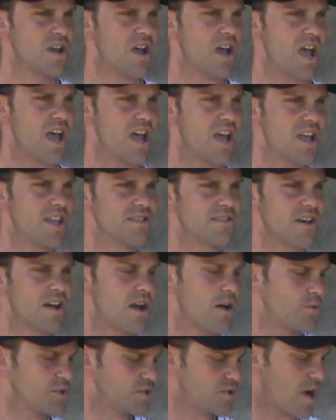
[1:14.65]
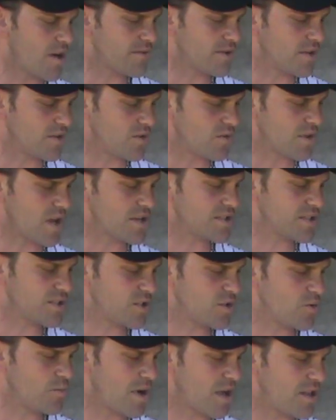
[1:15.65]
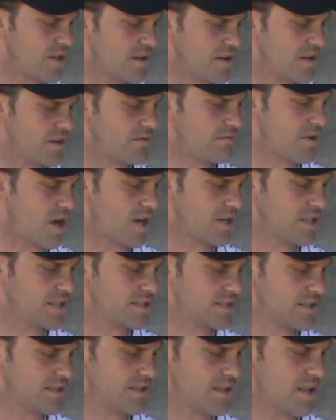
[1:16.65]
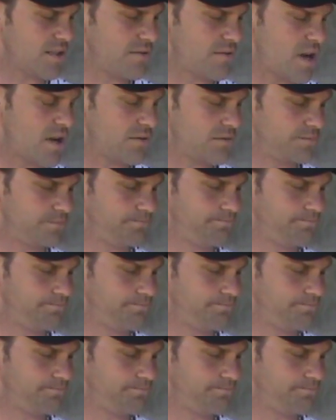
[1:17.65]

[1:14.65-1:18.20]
and was drafted in 2002 by the Rockies in the 10th round.